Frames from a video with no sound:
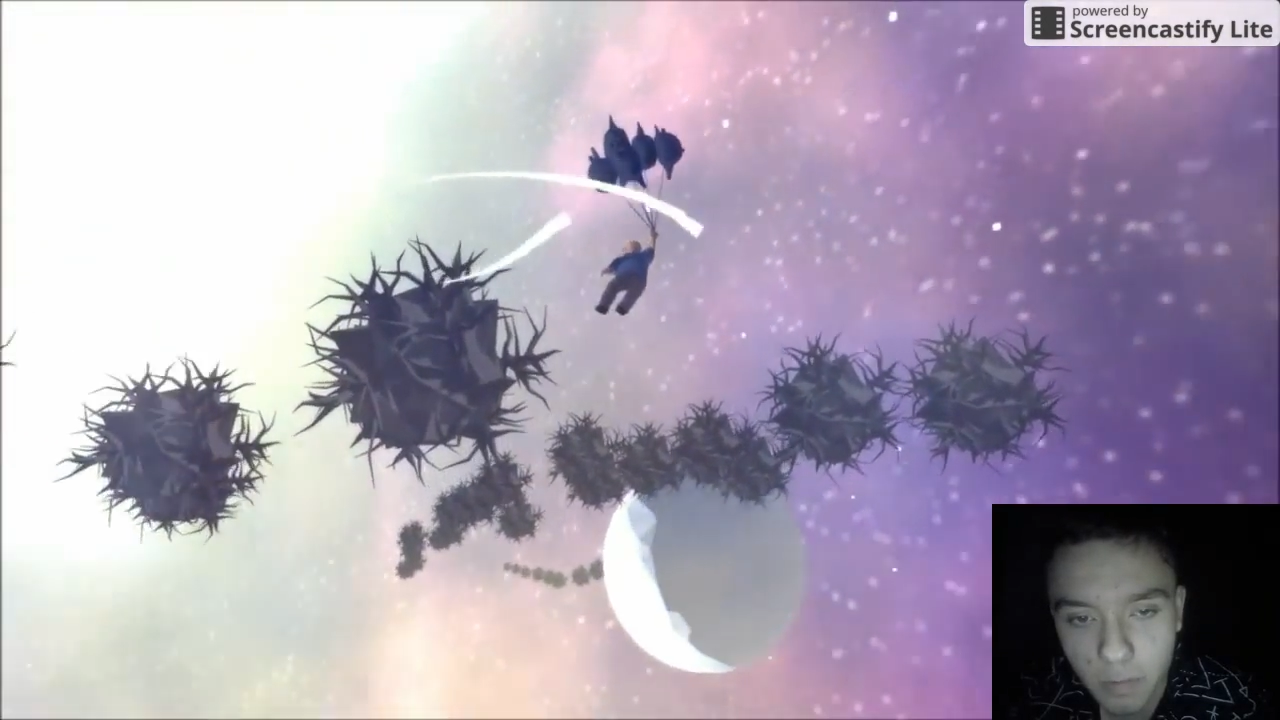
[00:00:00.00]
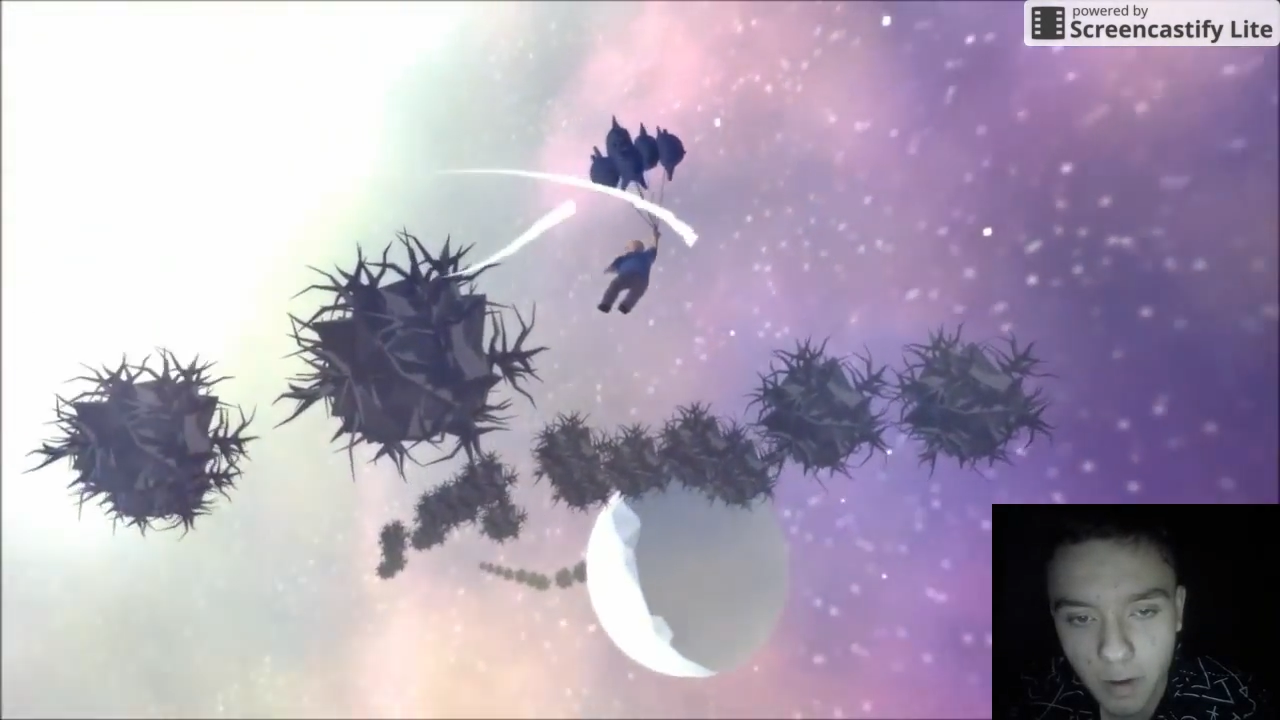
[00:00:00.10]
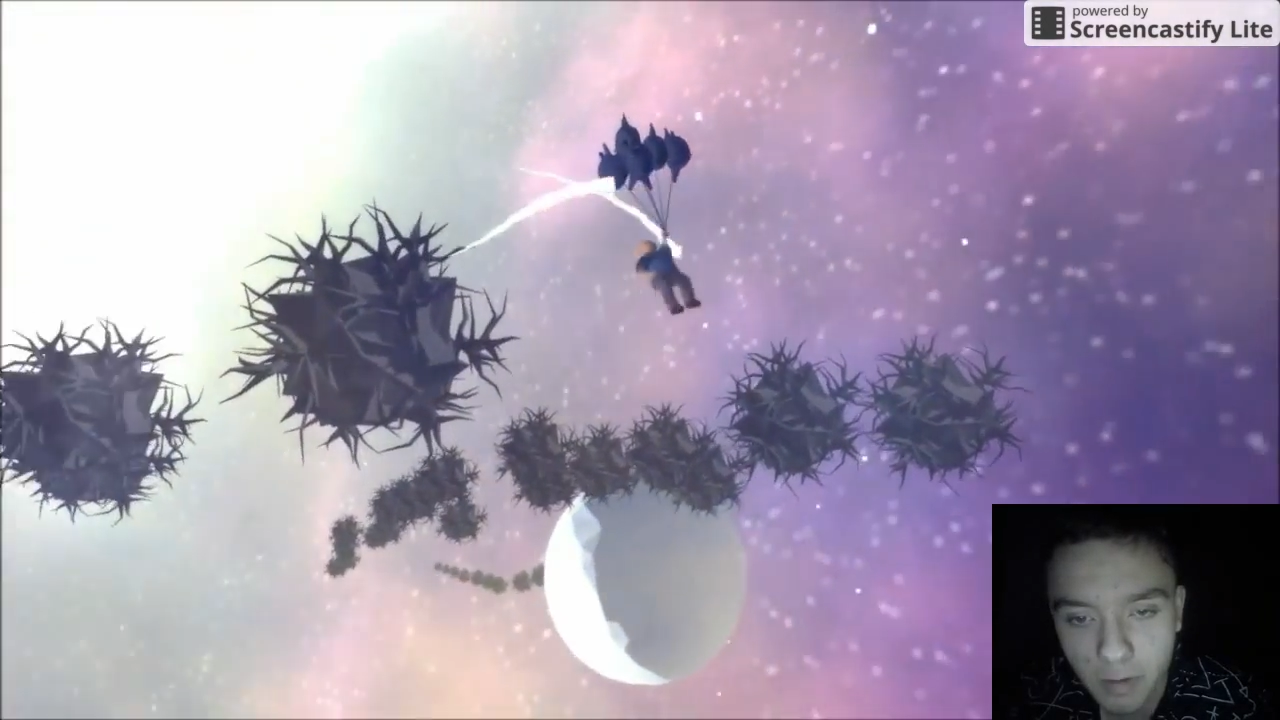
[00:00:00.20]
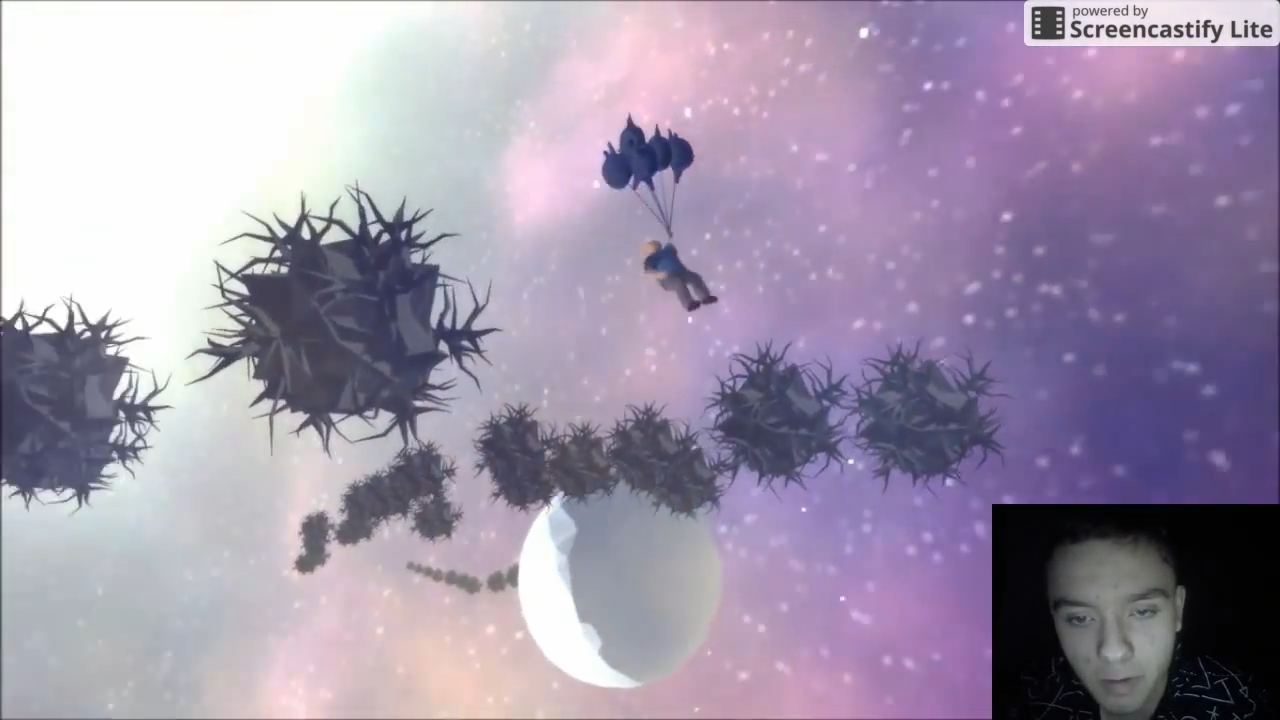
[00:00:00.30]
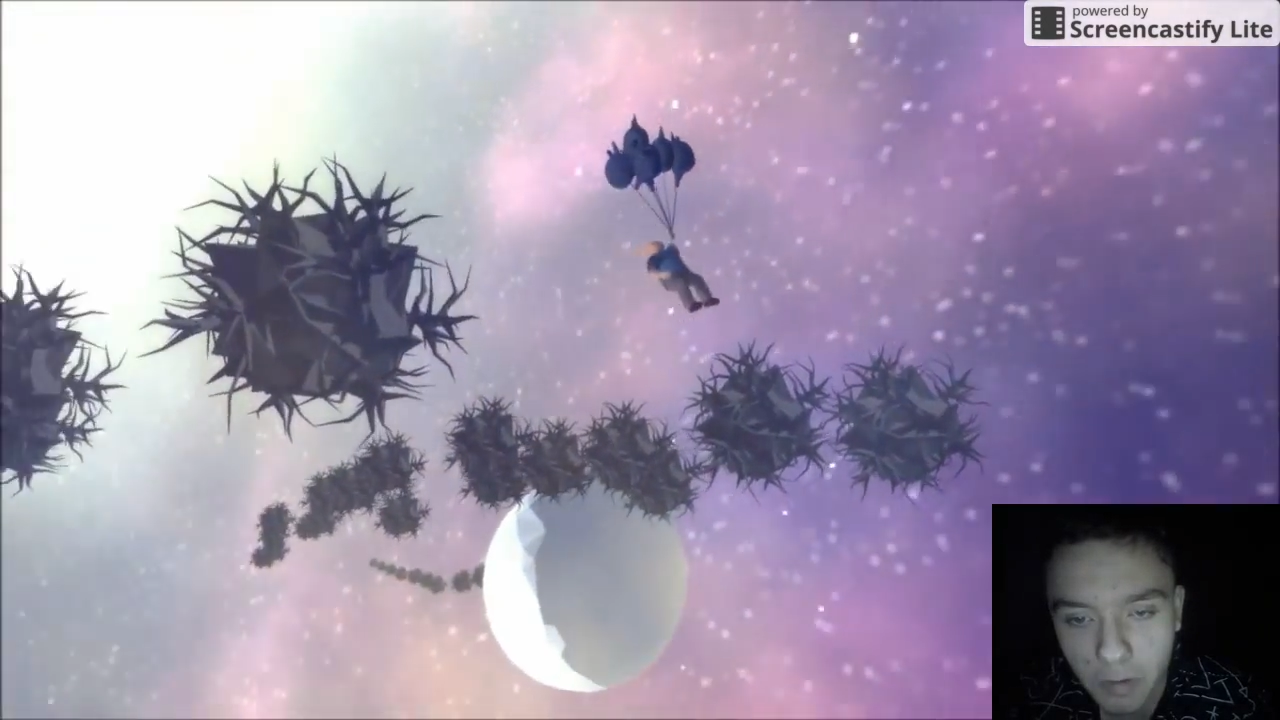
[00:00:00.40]

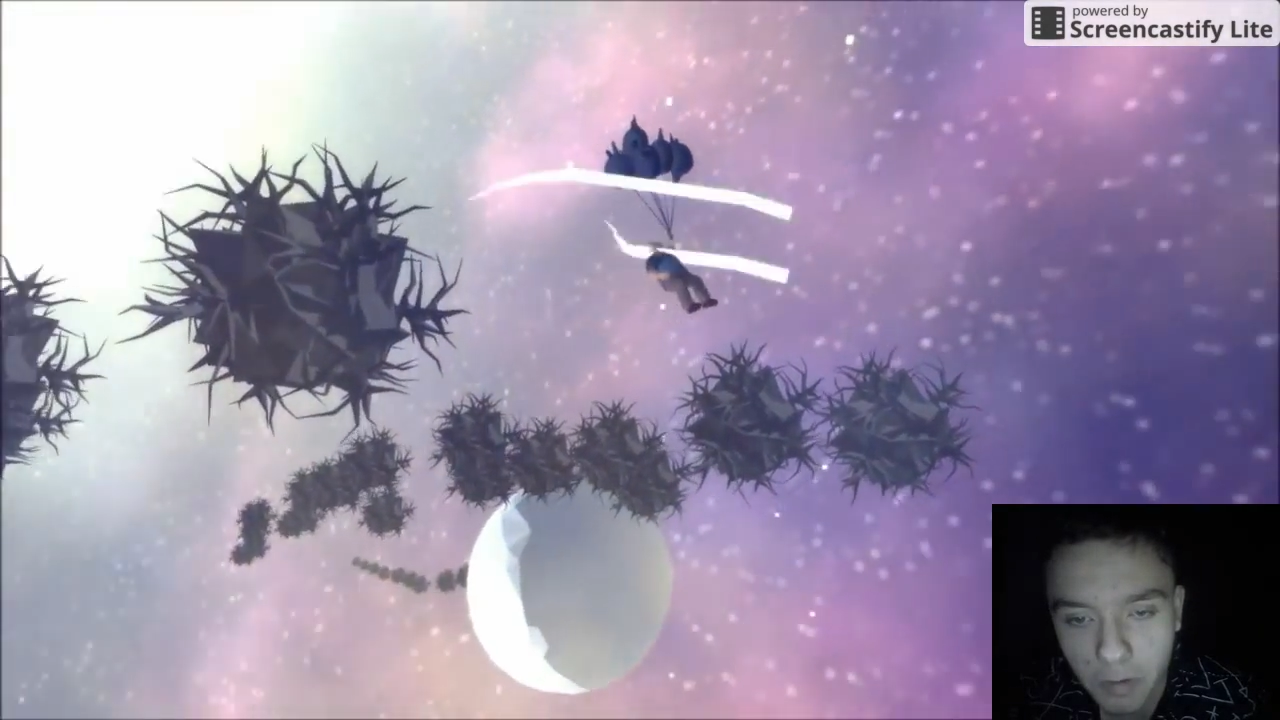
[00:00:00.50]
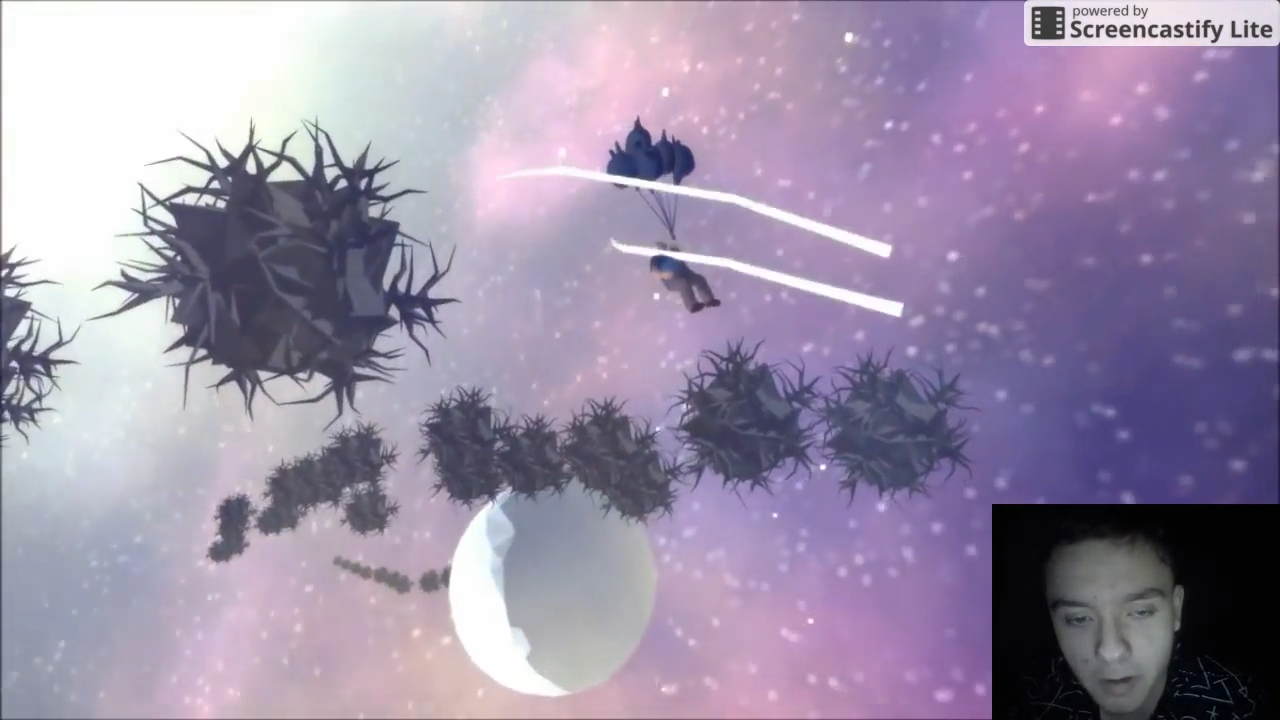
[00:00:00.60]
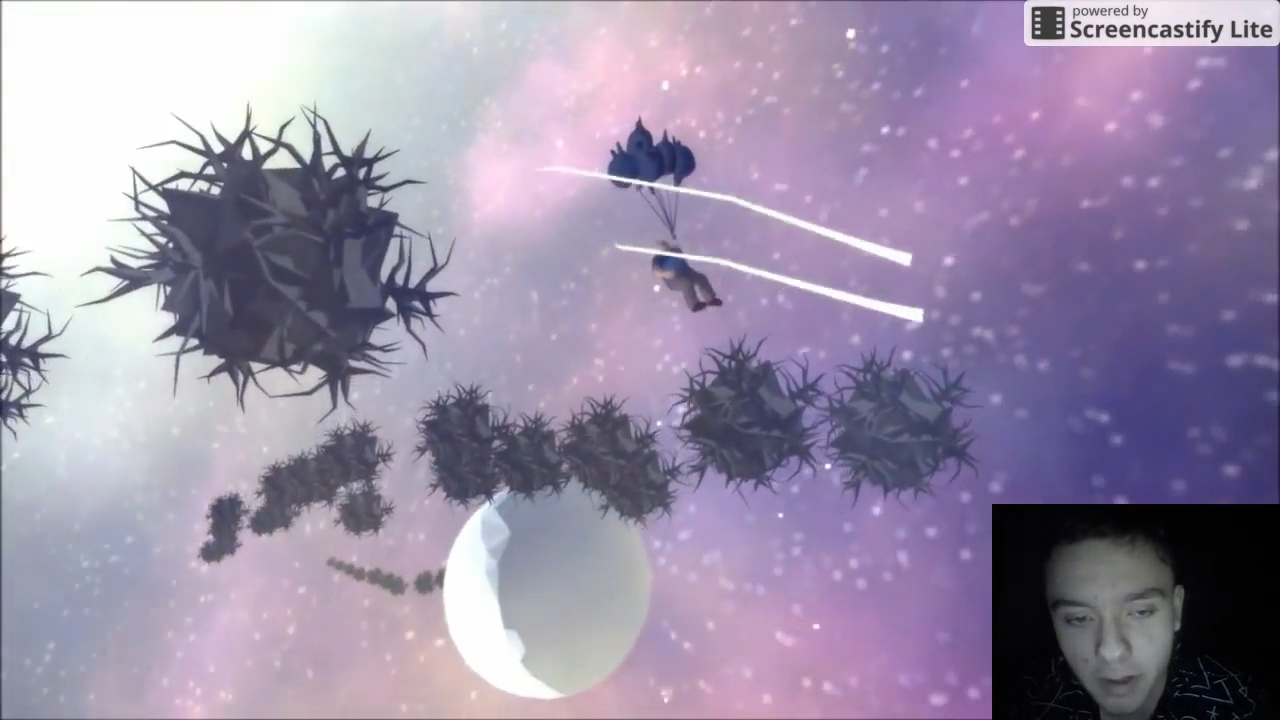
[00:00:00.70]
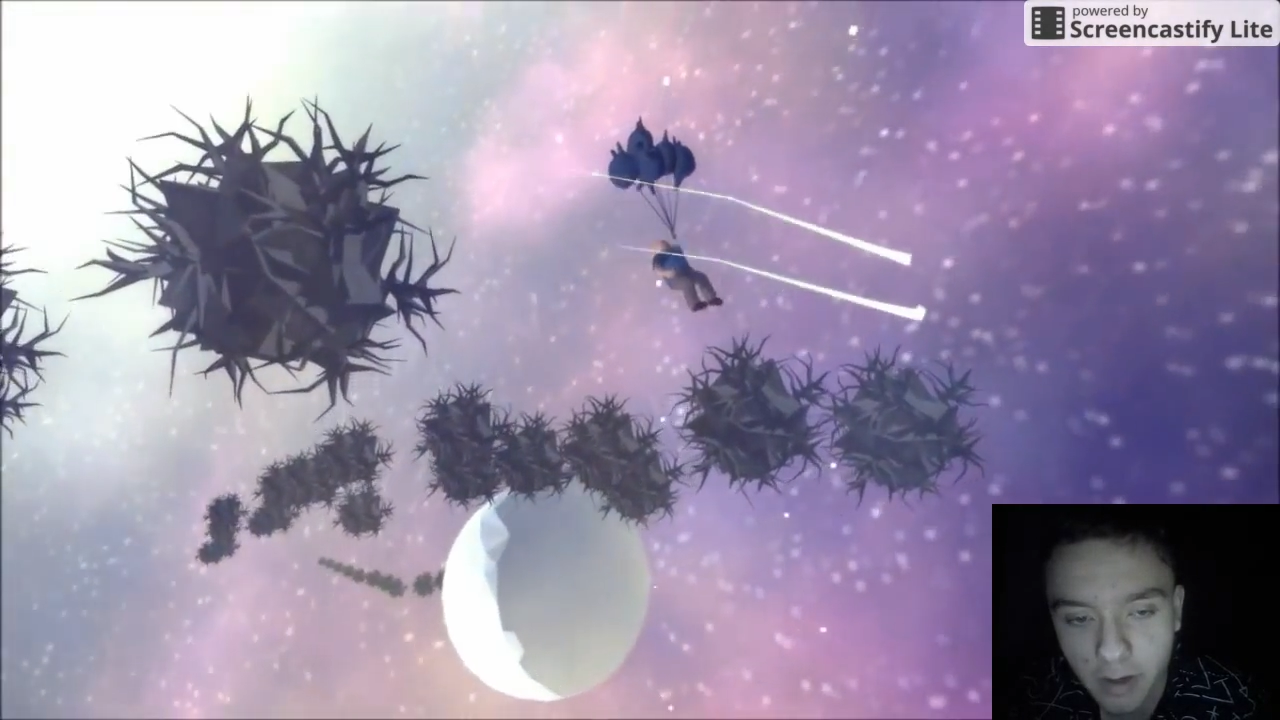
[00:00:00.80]
popping those black